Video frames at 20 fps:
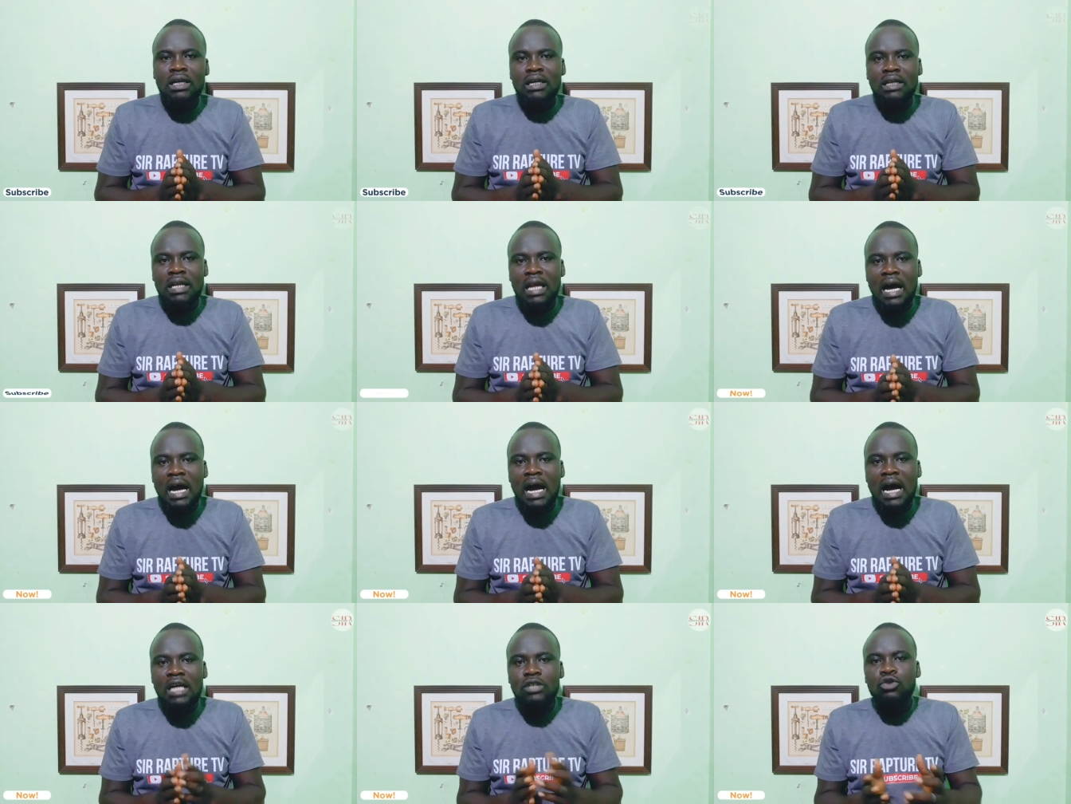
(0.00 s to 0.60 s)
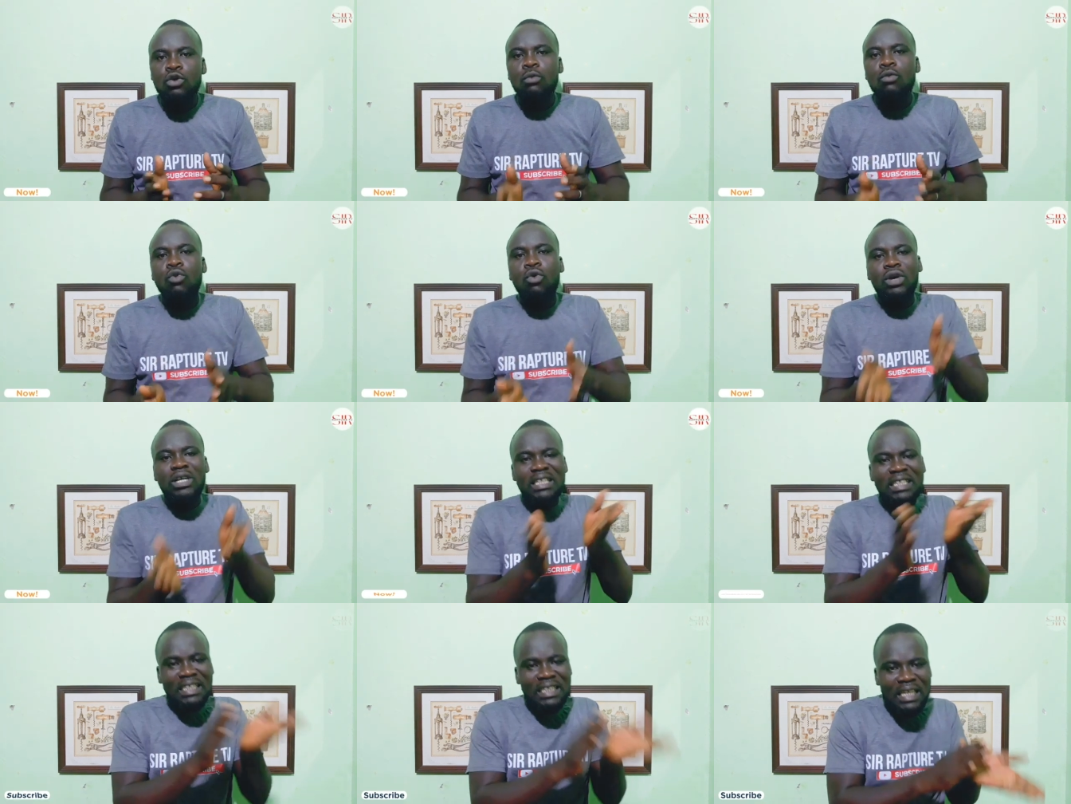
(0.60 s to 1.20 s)
now, as on
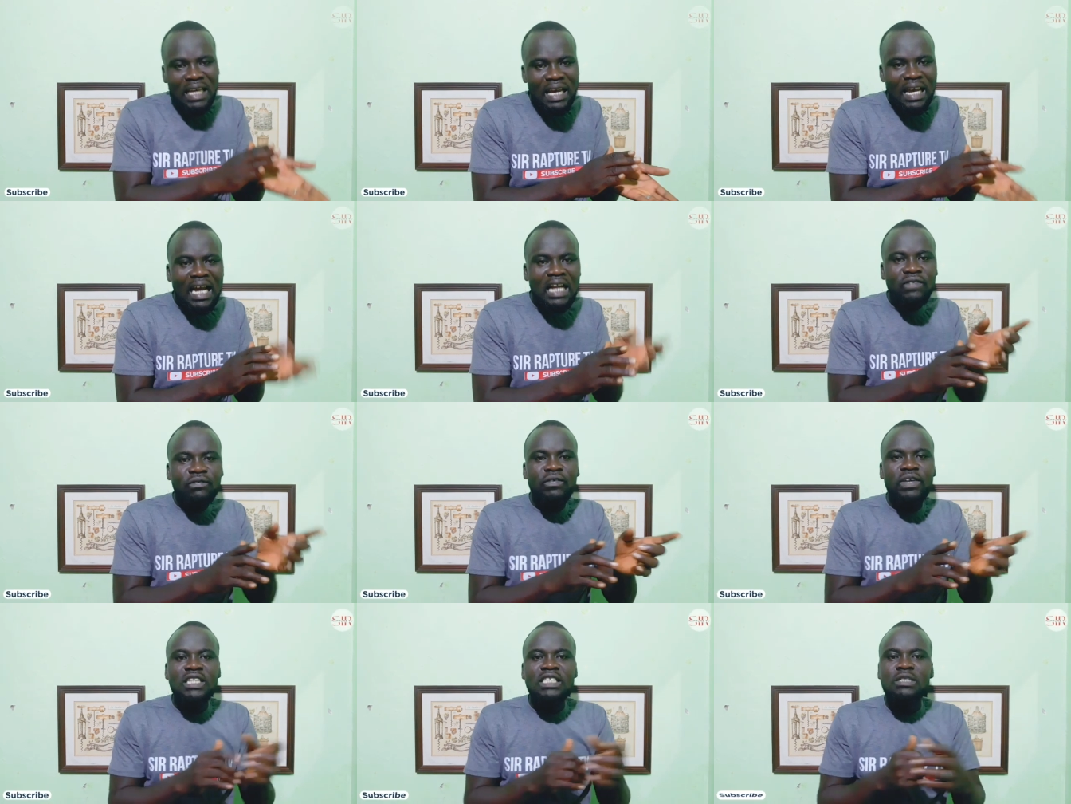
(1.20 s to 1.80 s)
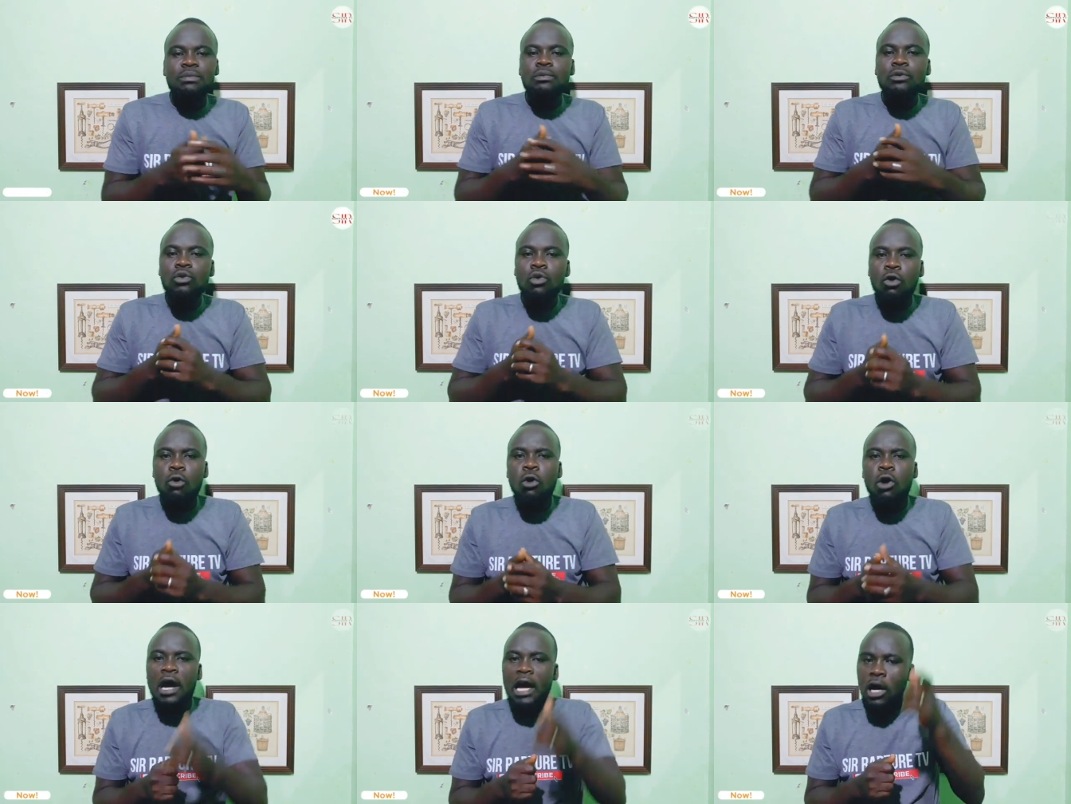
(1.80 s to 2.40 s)
quite year advert, be
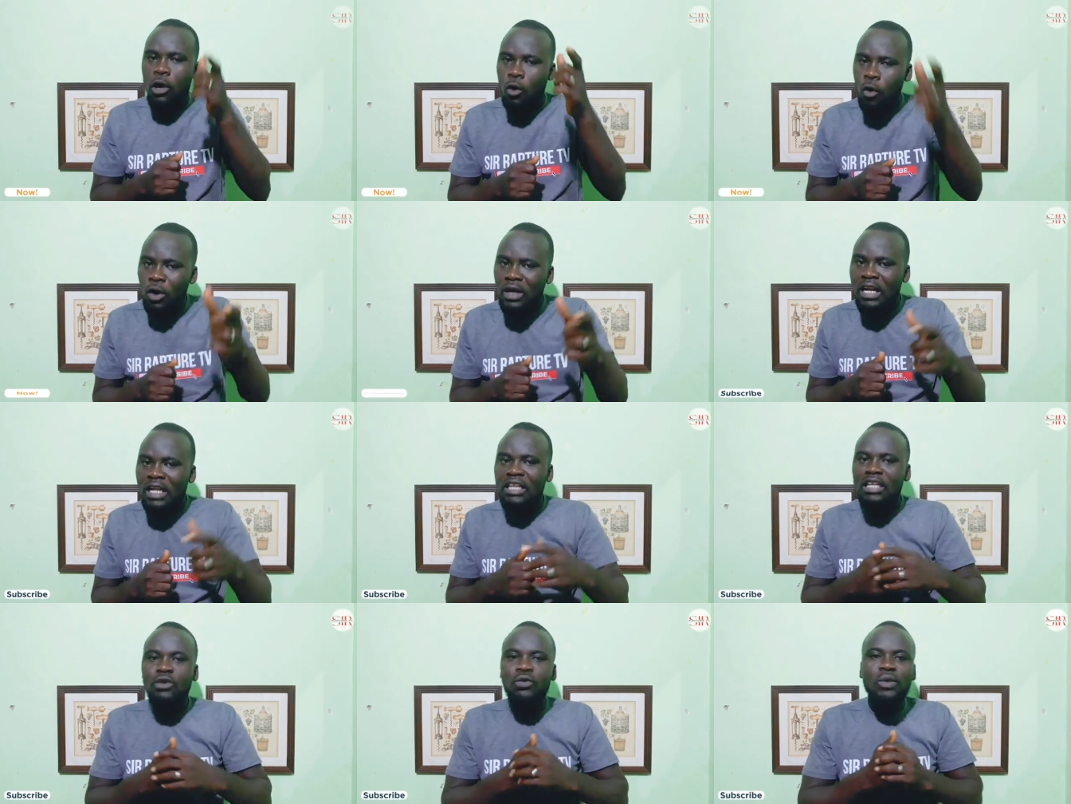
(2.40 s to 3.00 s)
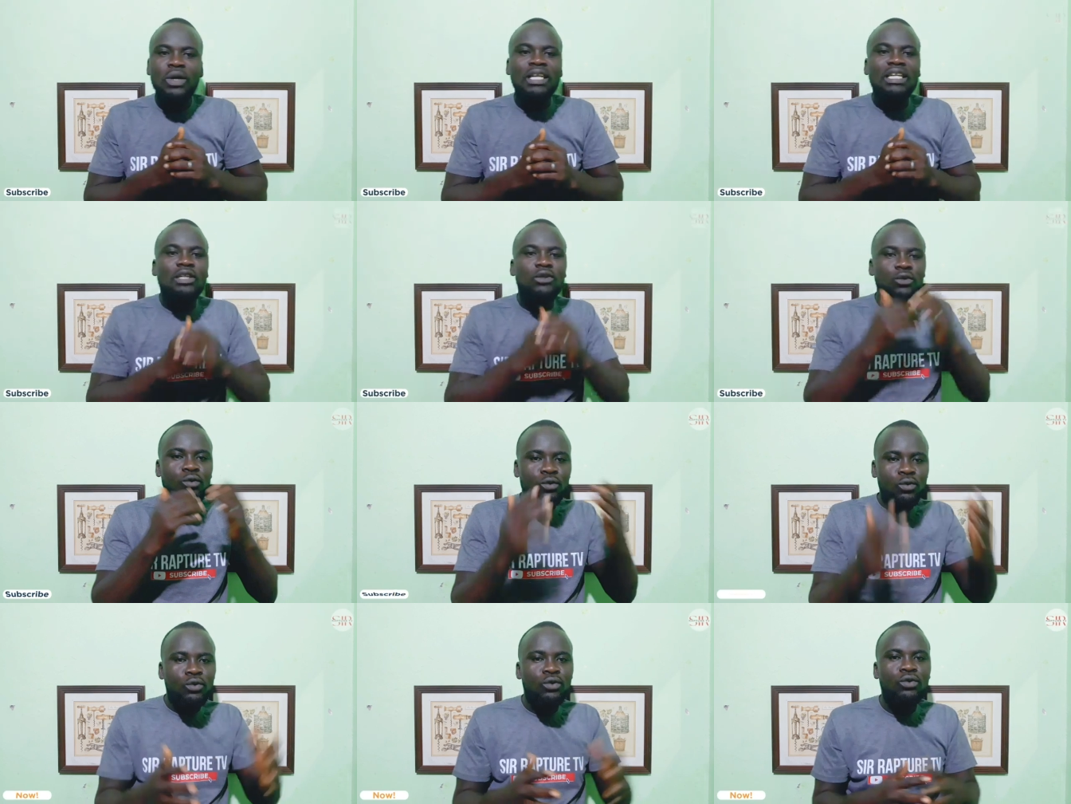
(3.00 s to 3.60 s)
all a horn and the wind,
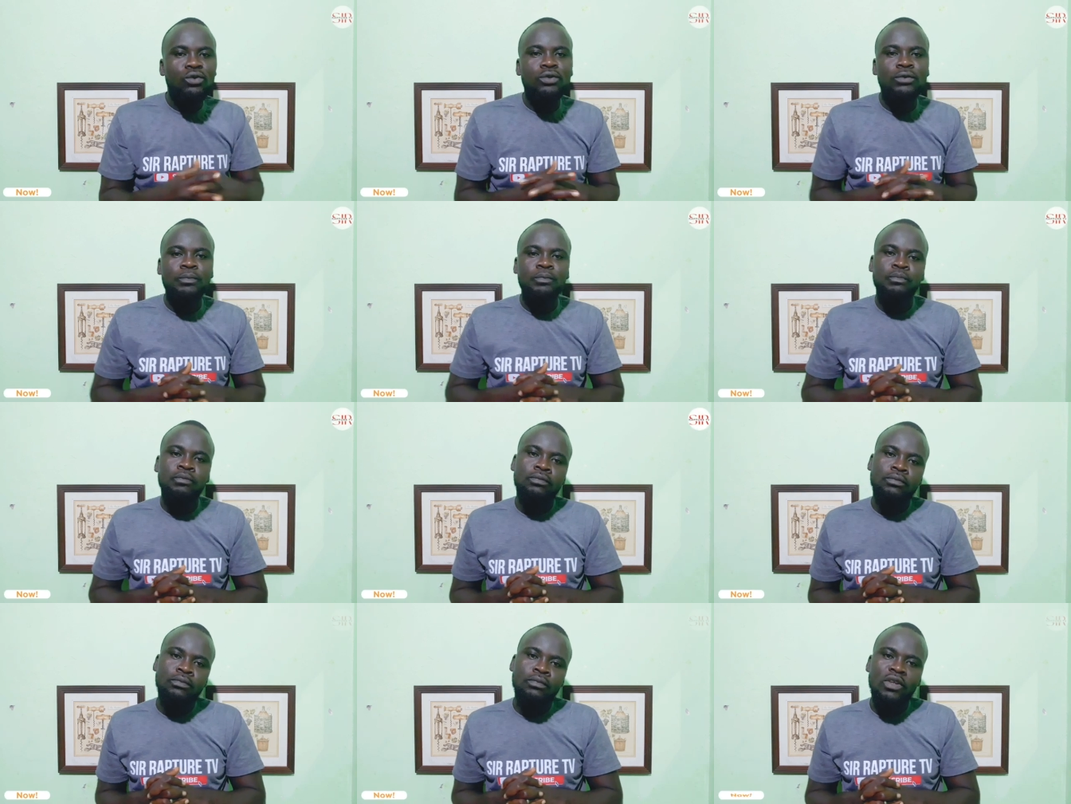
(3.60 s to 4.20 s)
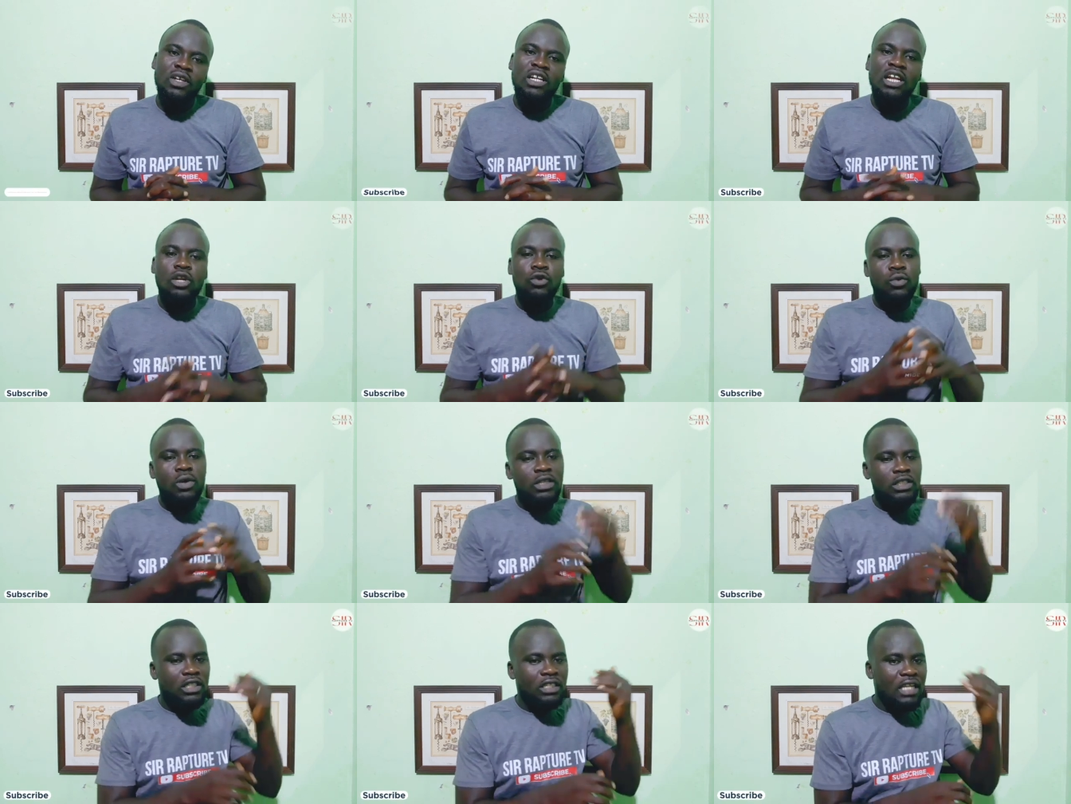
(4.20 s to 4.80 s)
and the
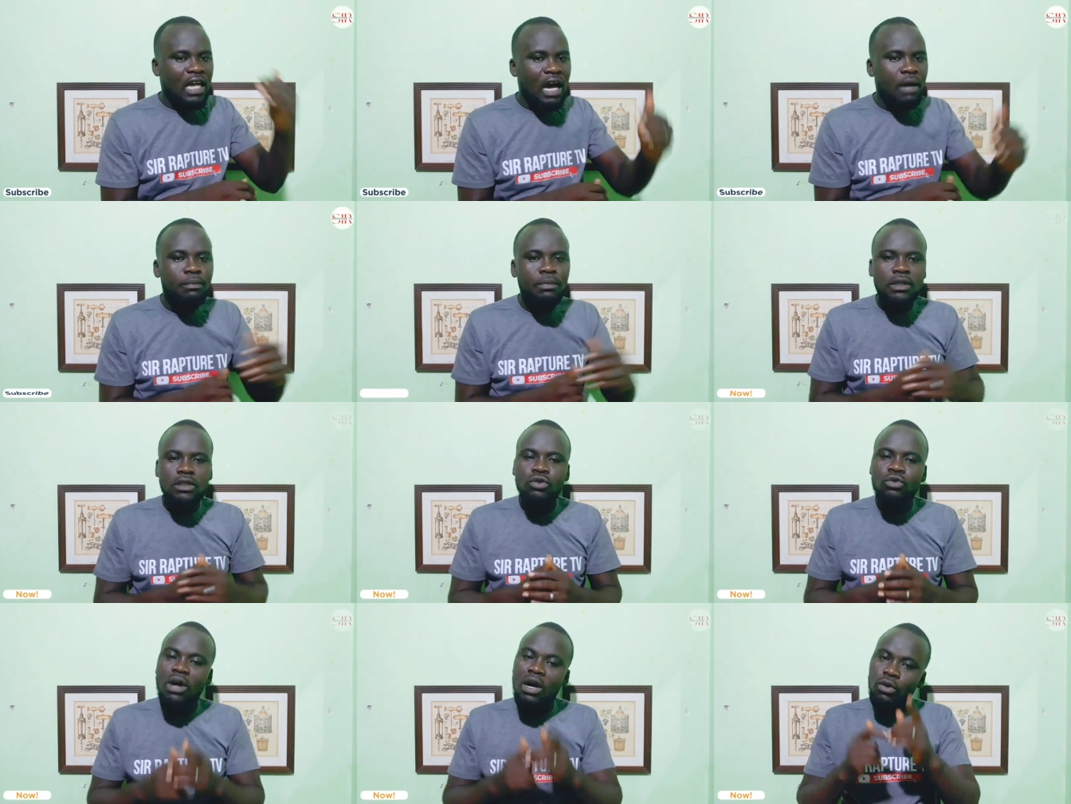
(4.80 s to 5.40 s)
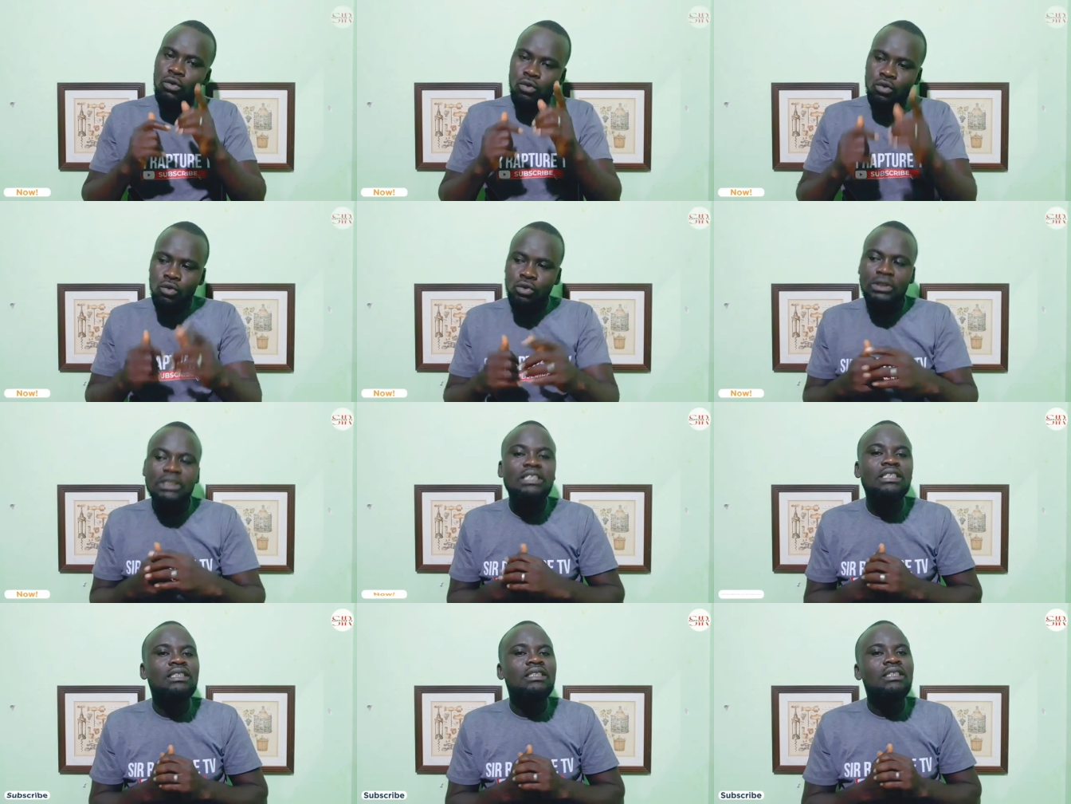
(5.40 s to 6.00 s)
wind said, Daddy, you are
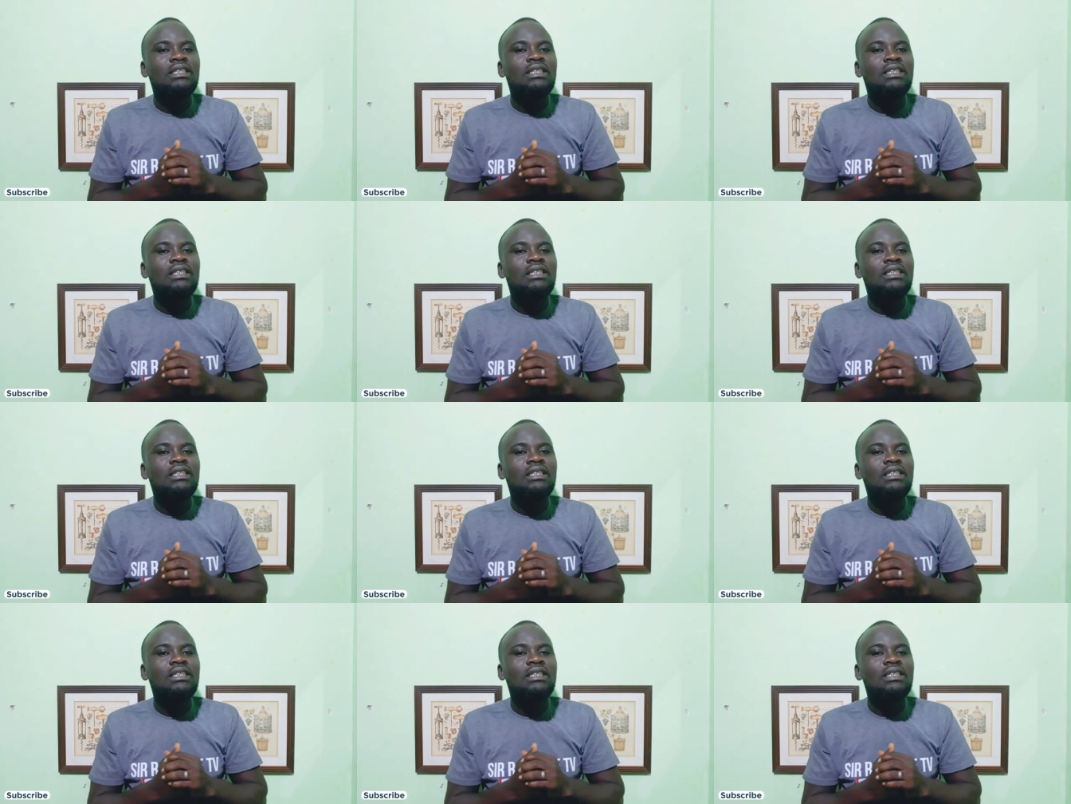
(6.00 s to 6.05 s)
good.